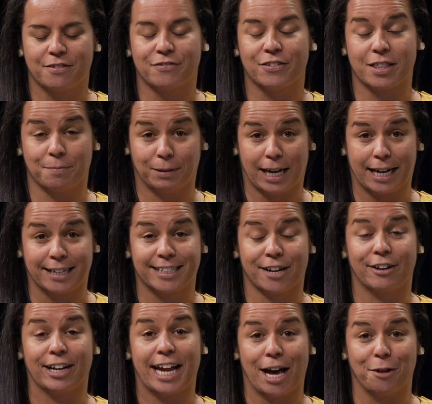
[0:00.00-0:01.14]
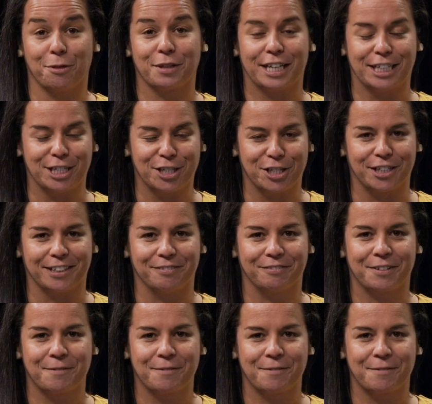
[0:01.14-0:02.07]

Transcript: for the Planetary Health Initiative.